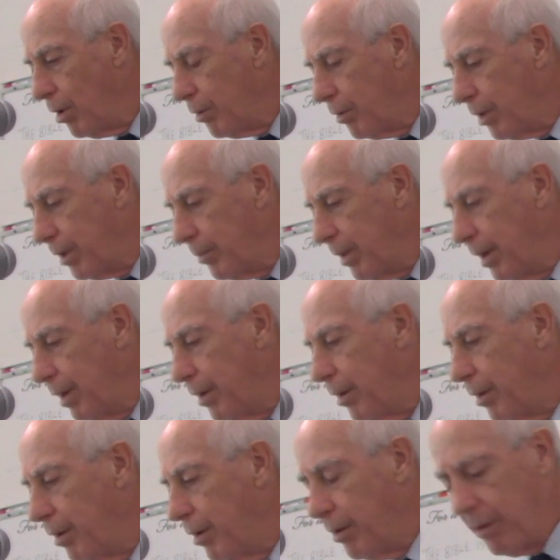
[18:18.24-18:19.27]
Wait a minute.
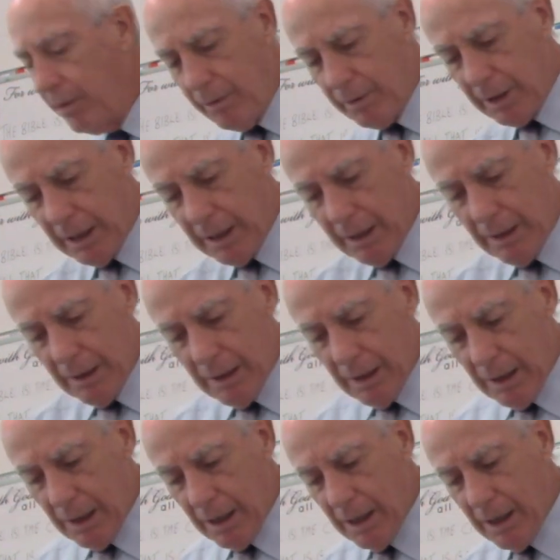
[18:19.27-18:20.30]
Okay.
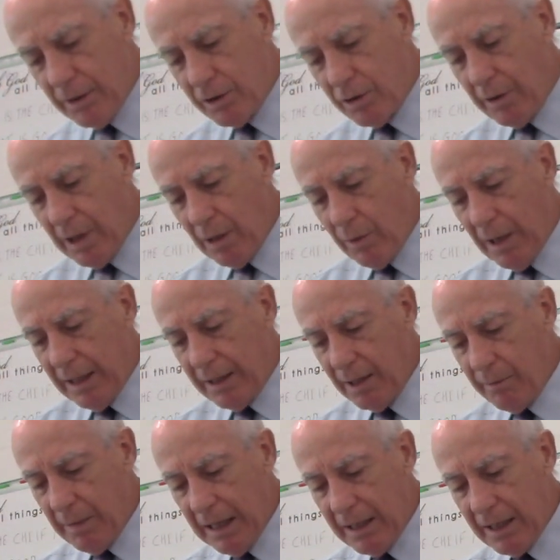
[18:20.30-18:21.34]
So they went and
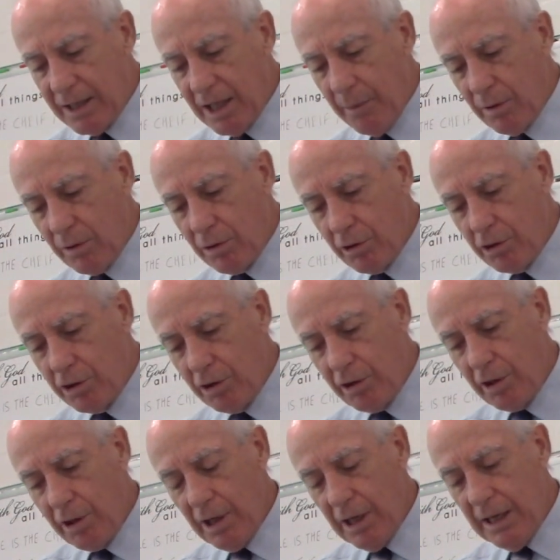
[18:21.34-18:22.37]
made the sepulchre
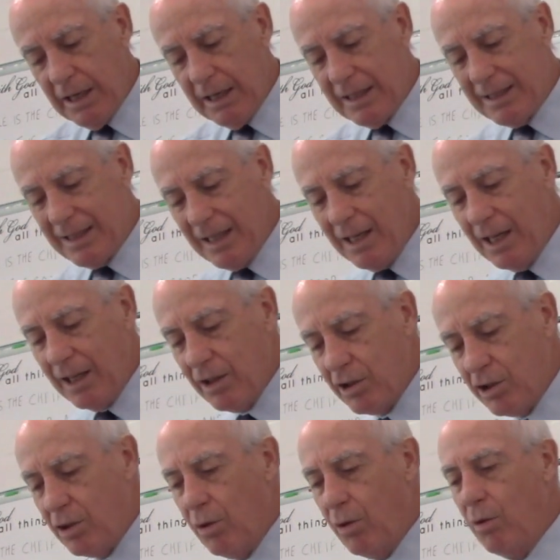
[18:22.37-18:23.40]
sure, sealing the
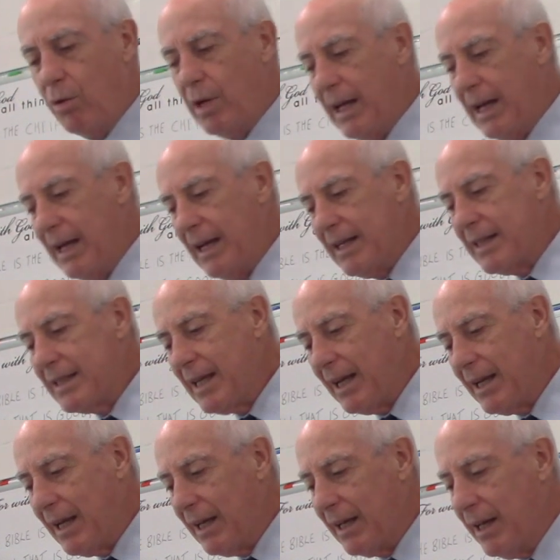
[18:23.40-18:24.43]
stone and
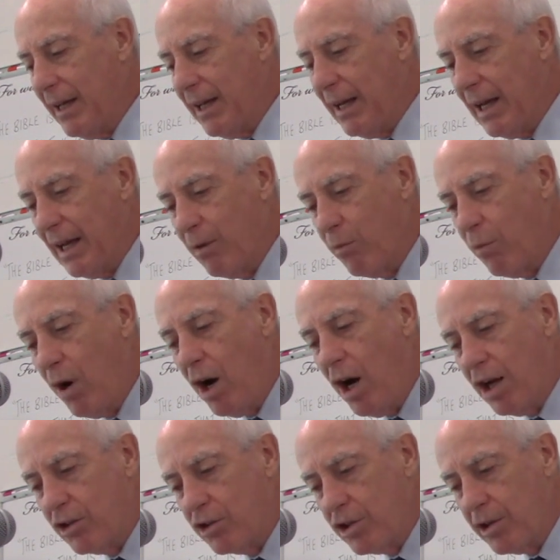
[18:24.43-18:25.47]
setting a
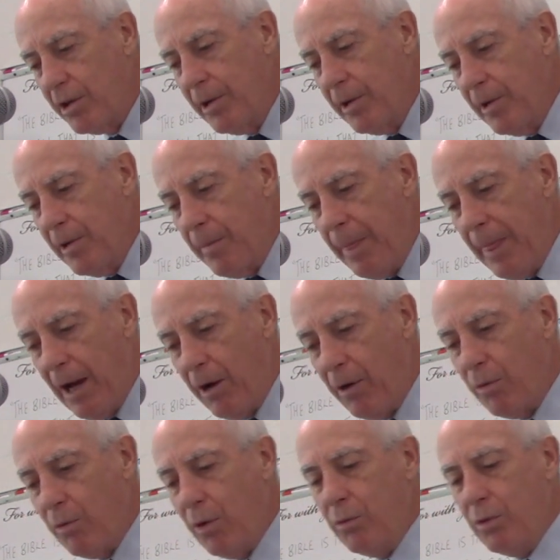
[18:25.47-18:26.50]
watch. Now,
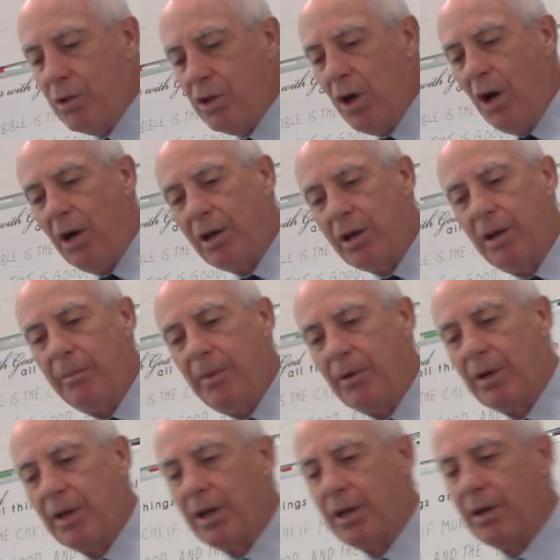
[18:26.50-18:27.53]
what we're talking
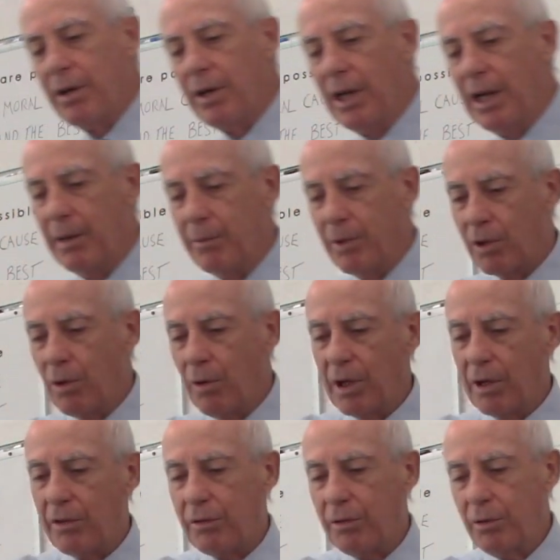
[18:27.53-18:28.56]
about here, and we're going
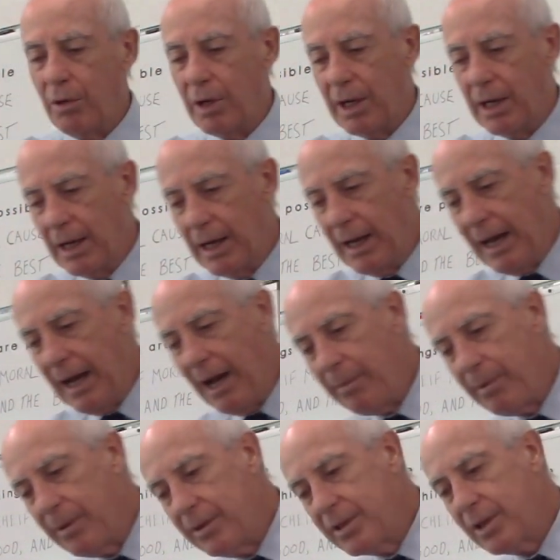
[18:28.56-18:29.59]
through it, and it
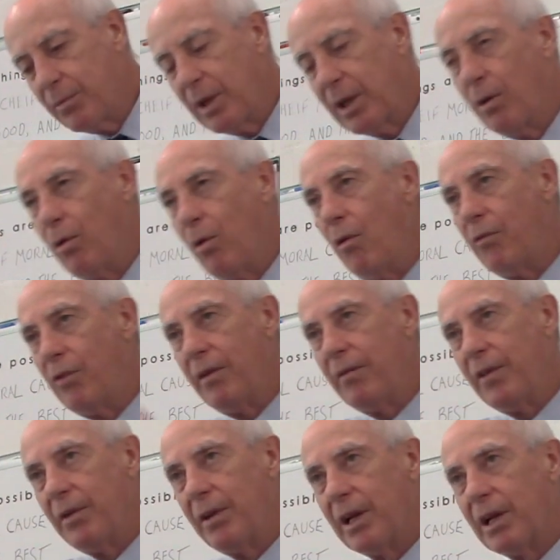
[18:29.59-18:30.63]
happens, and we go over it
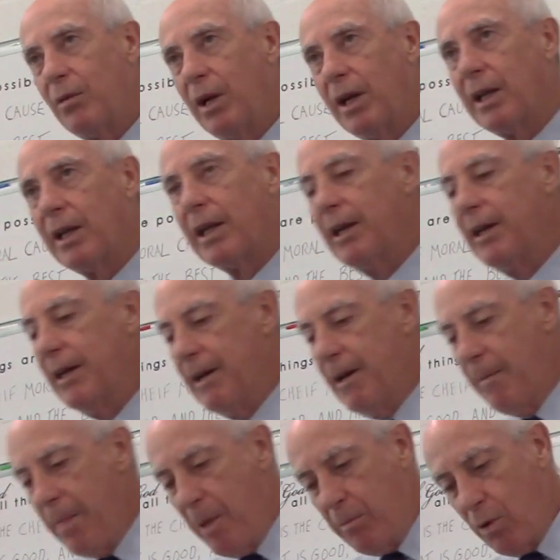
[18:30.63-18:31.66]
very quickly,
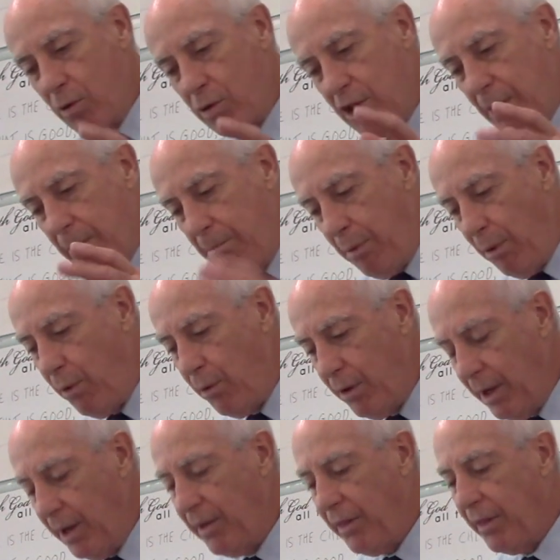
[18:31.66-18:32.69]
the most
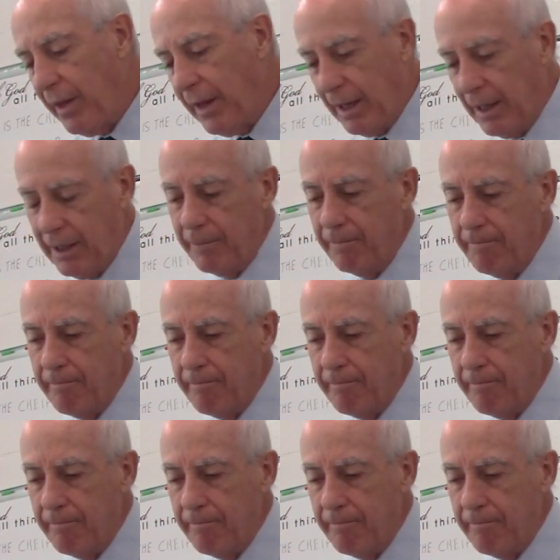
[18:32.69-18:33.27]
important thing